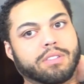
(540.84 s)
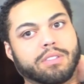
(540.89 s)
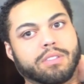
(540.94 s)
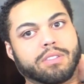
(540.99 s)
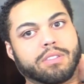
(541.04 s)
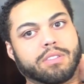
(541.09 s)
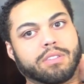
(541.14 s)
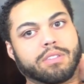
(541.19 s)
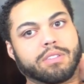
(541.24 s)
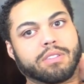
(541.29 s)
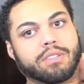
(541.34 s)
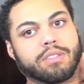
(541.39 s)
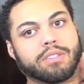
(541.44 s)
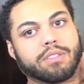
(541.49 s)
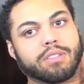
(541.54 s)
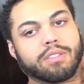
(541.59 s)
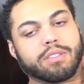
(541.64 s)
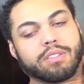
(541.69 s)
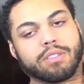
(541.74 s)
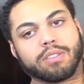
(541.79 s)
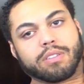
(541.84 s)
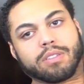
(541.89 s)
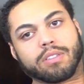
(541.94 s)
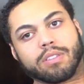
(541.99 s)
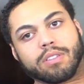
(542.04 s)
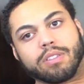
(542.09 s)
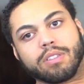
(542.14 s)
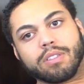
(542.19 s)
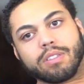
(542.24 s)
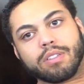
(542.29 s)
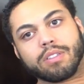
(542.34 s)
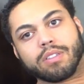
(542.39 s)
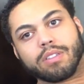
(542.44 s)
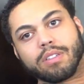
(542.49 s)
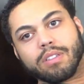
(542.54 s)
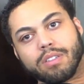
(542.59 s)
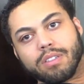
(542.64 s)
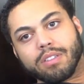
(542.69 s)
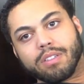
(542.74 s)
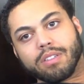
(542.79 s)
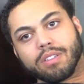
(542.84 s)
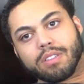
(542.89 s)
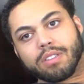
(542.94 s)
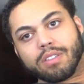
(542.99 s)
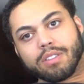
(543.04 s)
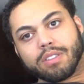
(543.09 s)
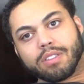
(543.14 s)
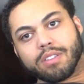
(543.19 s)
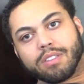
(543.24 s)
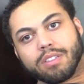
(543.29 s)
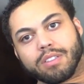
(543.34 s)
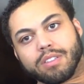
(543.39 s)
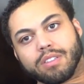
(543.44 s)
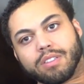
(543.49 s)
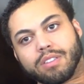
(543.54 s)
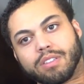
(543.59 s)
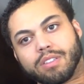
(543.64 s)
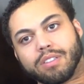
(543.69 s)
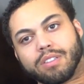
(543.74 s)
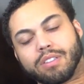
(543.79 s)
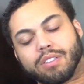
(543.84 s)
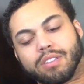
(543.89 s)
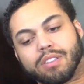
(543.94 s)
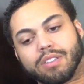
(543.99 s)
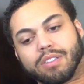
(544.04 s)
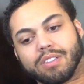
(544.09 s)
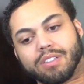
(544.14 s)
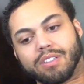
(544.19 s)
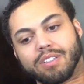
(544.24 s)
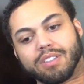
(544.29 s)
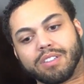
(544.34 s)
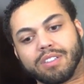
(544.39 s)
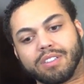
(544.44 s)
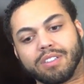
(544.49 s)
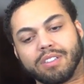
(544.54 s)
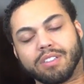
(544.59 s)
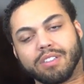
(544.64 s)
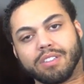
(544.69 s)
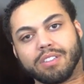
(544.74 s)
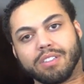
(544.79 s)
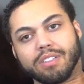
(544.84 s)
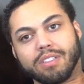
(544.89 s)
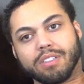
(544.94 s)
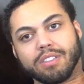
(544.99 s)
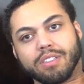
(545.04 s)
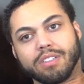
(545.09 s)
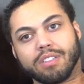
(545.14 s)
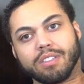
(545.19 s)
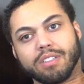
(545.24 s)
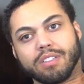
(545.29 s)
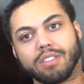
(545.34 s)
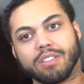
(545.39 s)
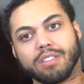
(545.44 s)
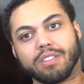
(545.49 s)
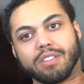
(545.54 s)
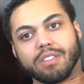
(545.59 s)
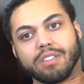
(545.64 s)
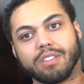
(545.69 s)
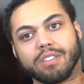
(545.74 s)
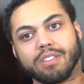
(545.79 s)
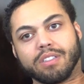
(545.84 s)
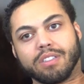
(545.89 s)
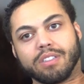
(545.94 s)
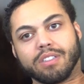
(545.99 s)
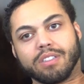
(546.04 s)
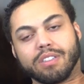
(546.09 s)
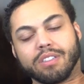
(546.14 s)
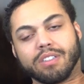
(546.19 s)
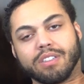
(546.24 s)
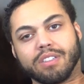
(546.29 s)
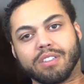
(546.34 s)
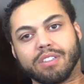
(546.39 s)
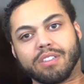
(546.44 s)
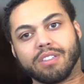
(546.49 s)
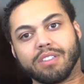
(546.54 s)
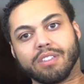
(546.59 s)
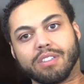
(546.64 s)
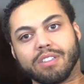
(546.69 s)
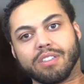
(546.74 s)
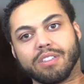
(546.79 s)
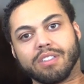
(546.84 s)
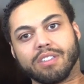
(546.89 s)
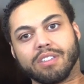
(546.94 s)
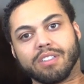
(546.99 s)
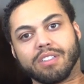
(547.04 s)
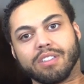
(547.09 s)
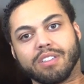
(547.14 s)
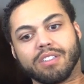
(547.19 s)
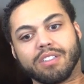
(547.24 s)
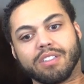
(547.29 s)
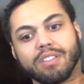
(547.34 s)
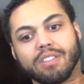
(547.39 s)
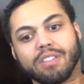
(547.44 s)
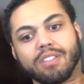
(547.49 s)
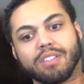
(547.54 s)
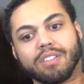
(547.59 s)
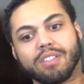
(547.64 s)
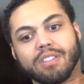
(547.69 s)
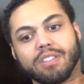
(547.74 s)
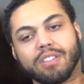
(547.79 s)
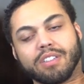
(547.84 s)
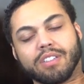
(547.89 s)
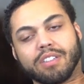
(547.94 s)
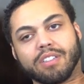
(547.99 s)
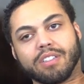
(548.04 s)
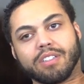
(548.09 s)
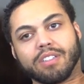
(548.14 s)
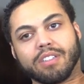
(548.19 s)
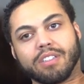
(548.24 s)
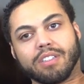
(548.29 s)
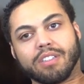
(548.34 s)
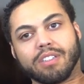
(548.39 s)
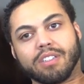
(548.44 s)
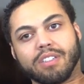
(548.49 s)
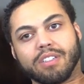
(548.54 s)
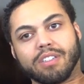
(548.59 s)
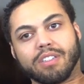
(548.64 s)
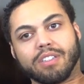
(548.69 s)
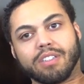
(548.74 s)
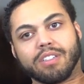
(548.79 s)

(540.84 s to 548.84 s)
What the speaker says: No words are spoken by the person on screen.